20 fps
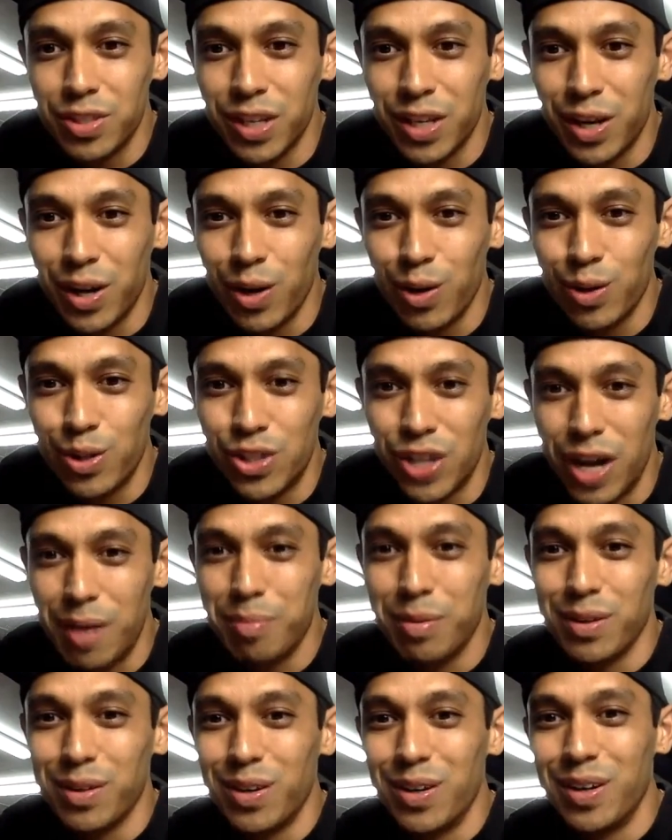just like Earl
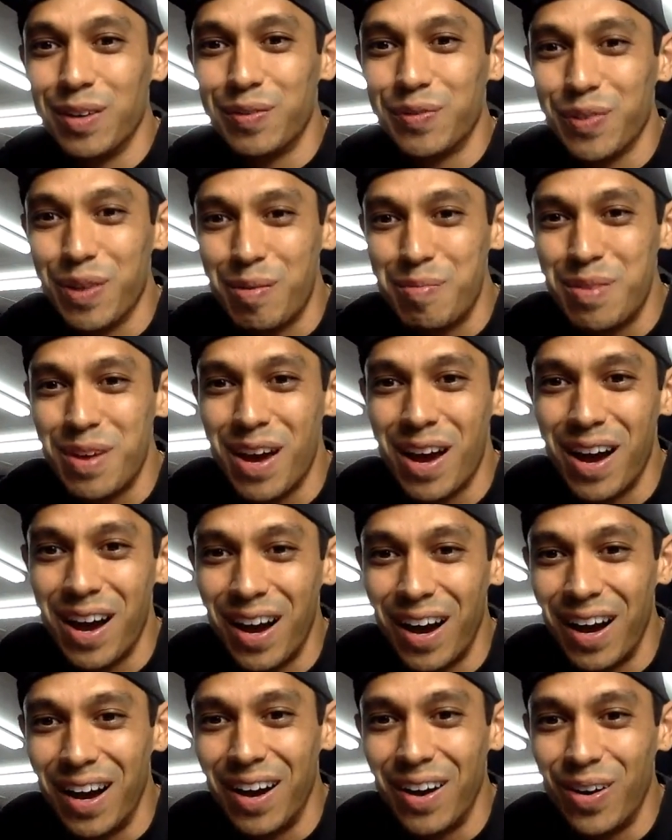Scheib, but learning from
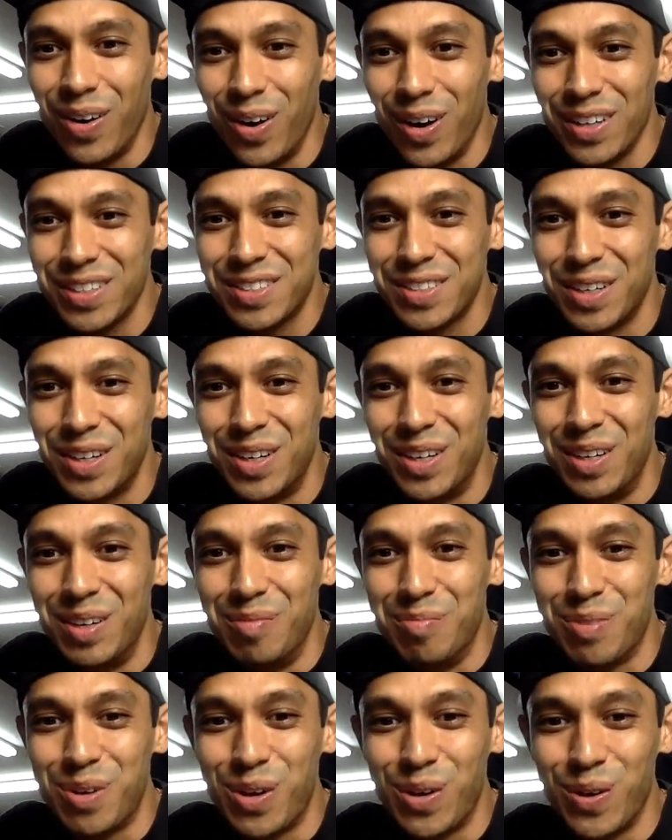ya.
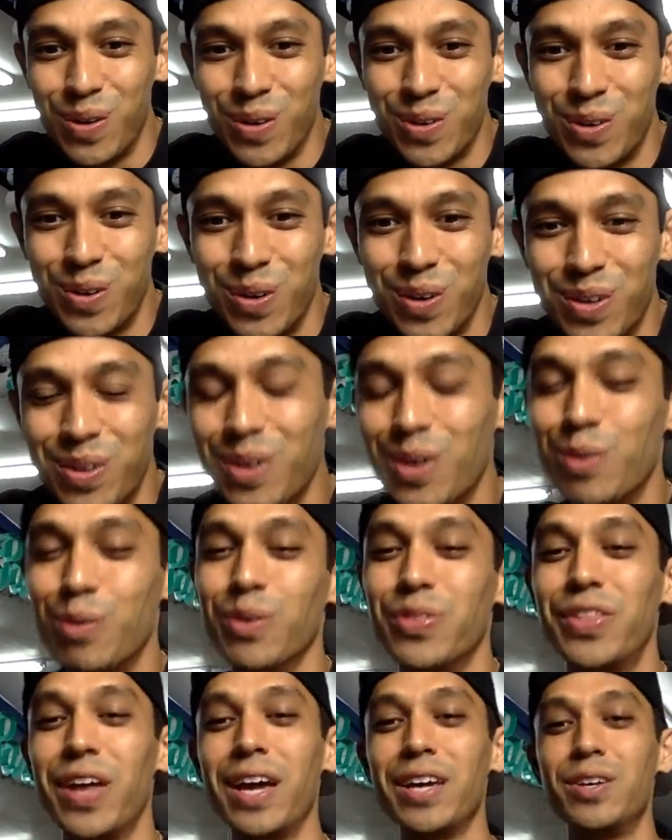Awesome. Cool, cool, cool. Well,
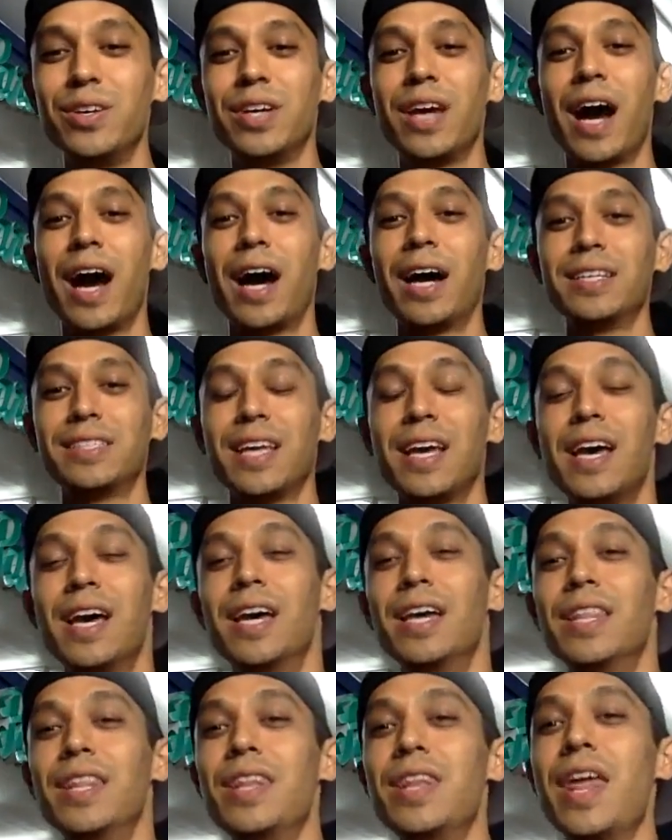thank you guys.
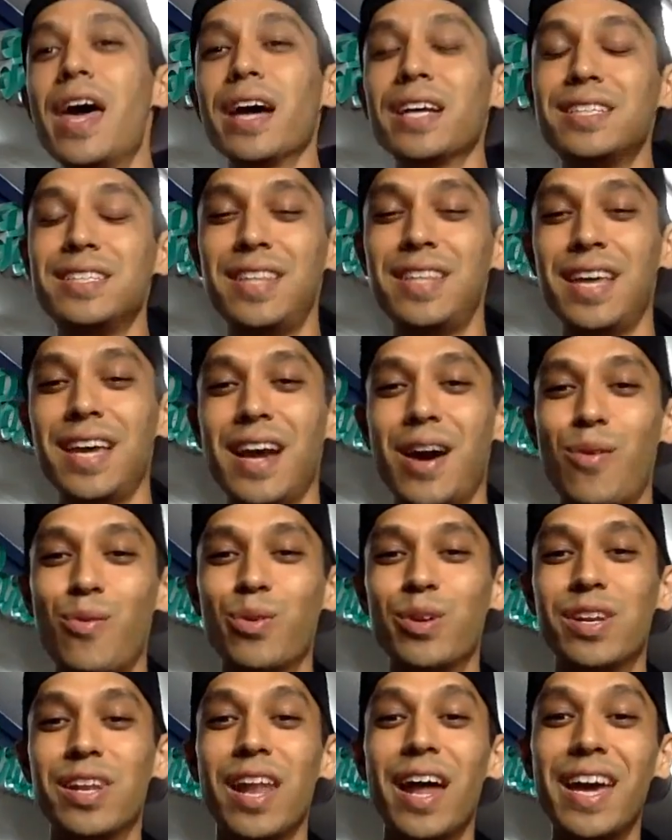Next thing I
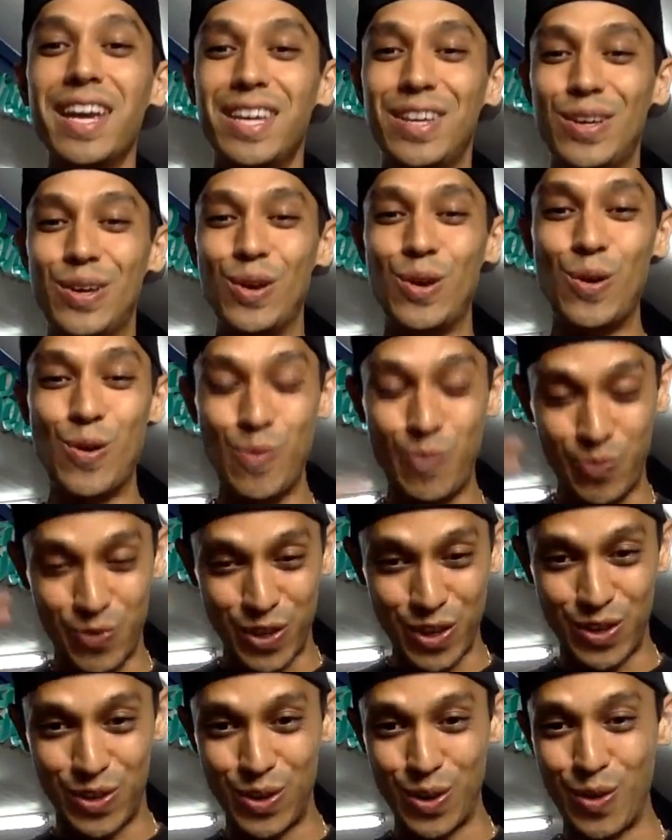would like you to
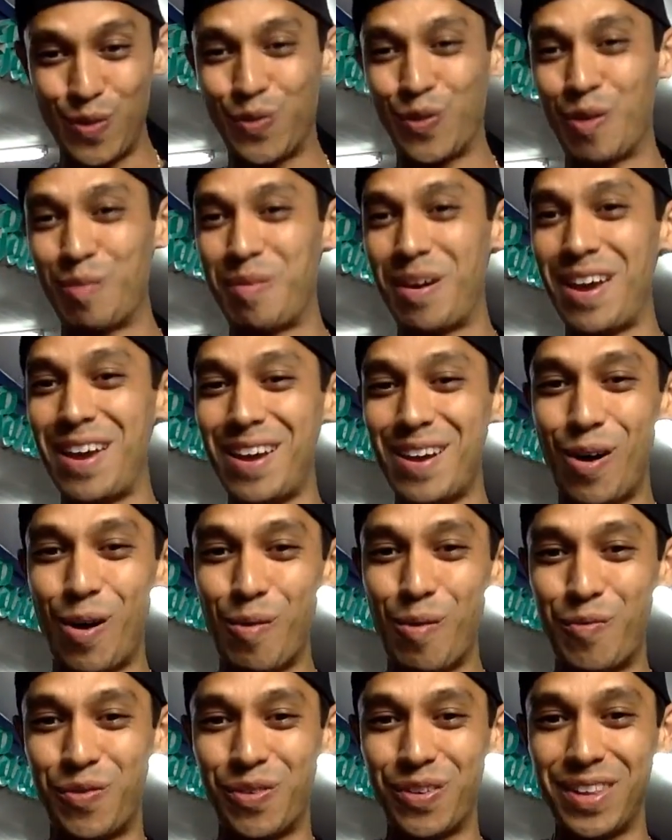do for me,
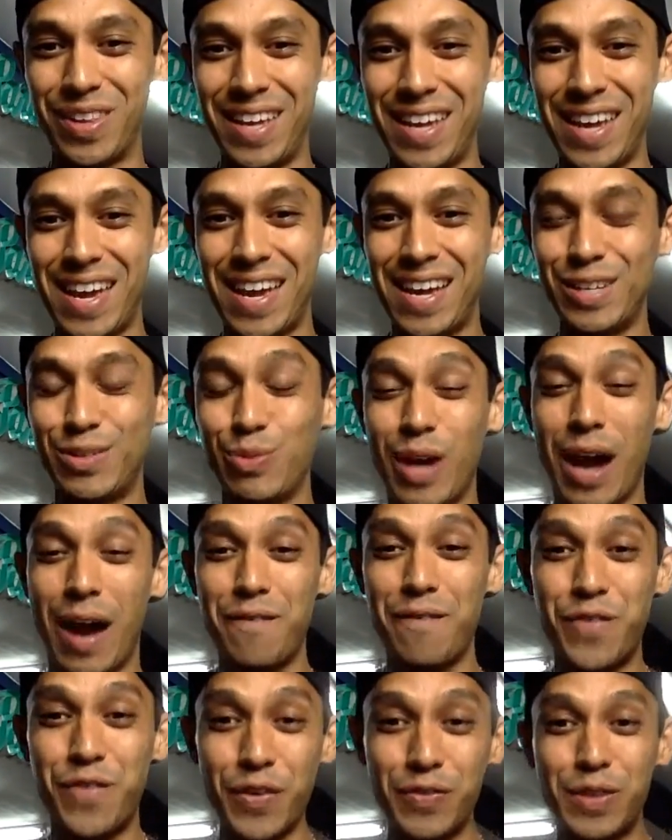hopefully, is we got
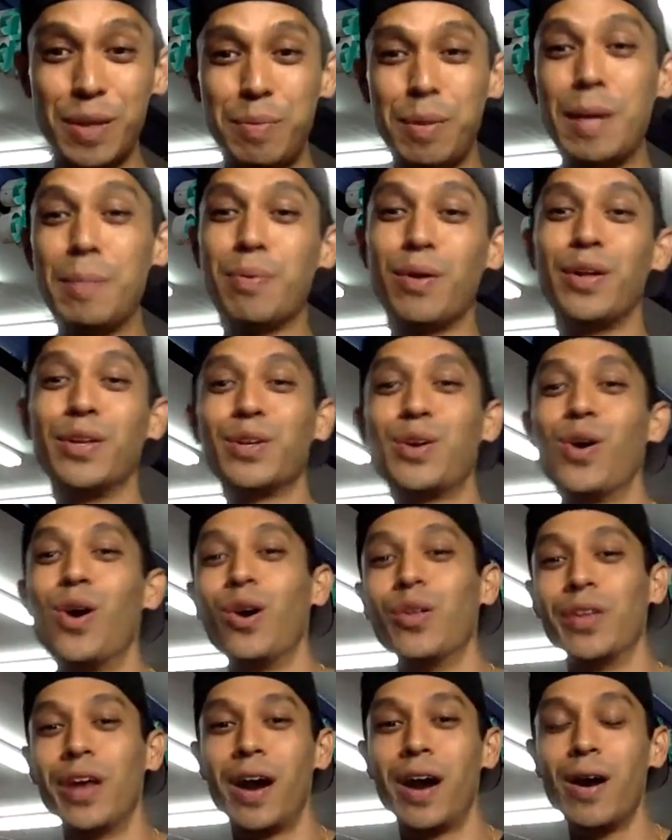50 people on the call
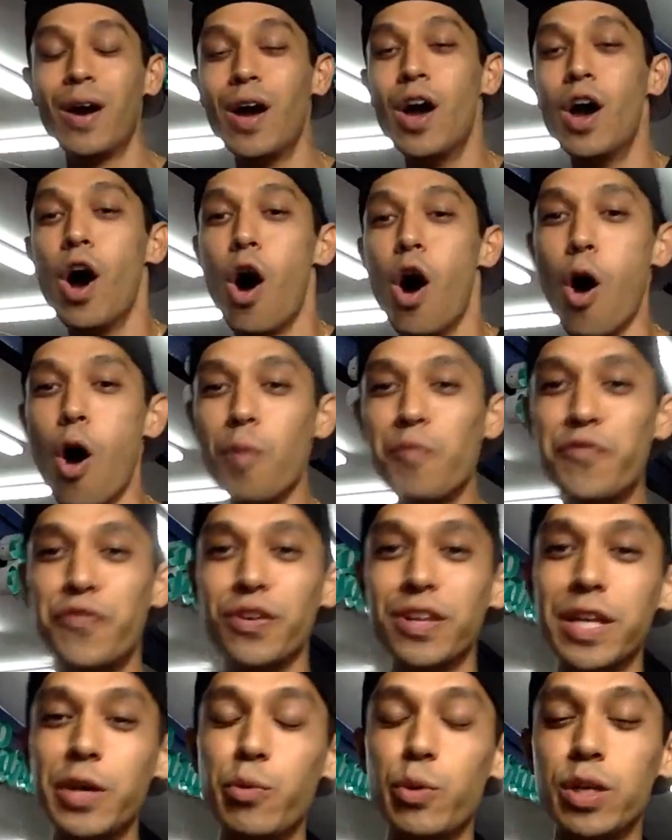now.
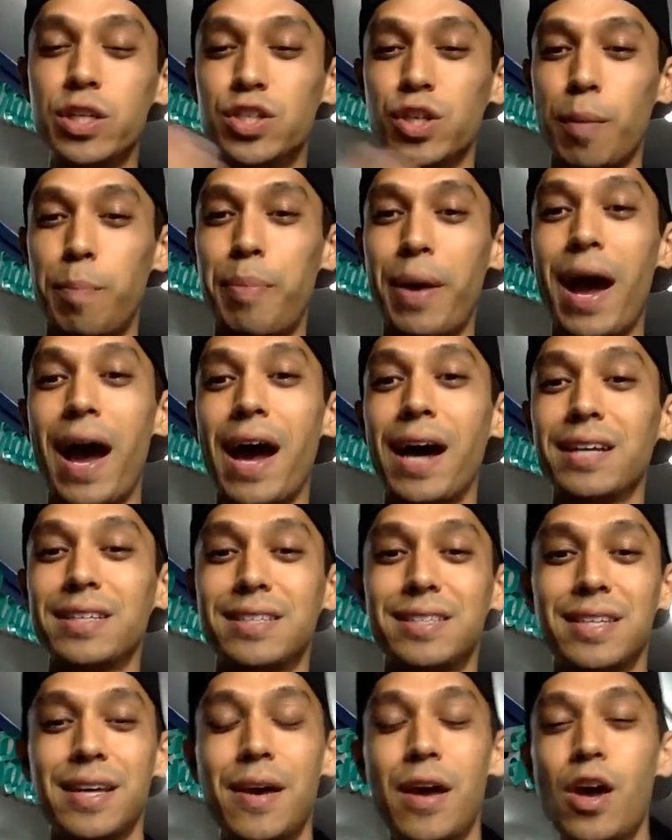Hopefully, we surpass
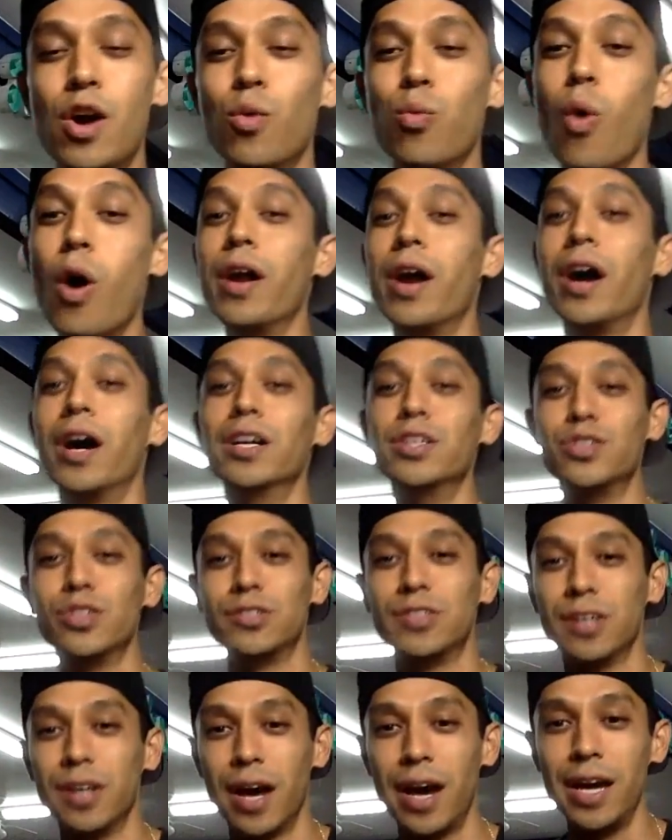100
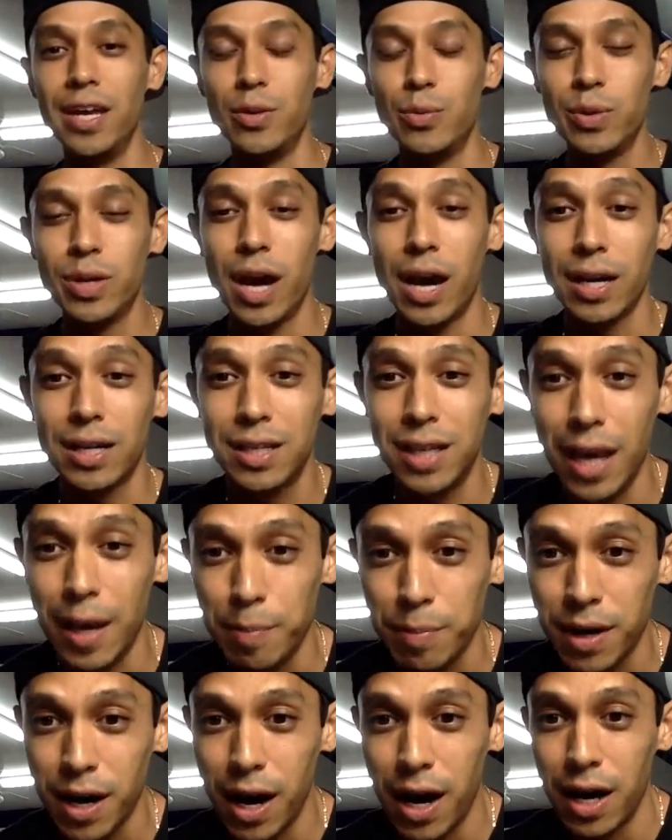tonight. We got Cape
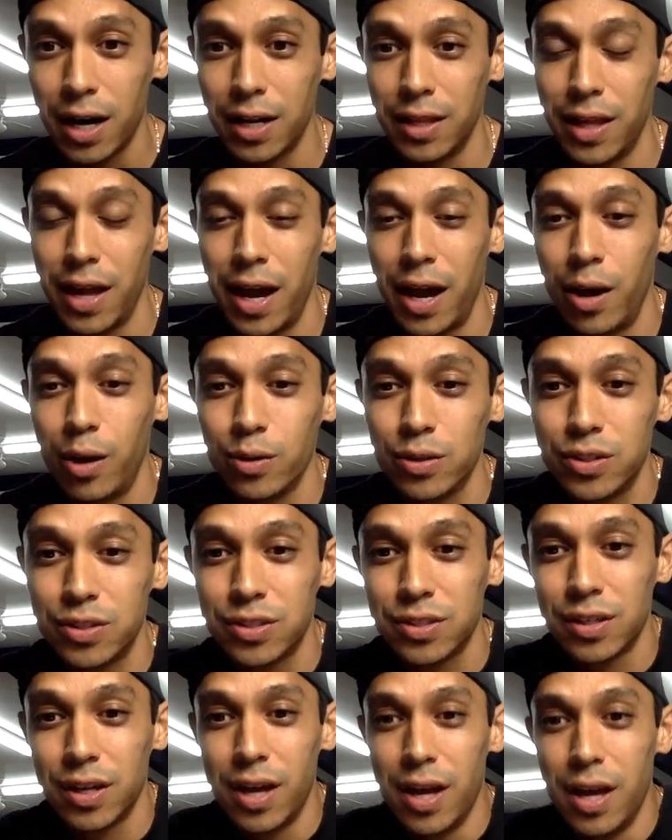Cod in the house,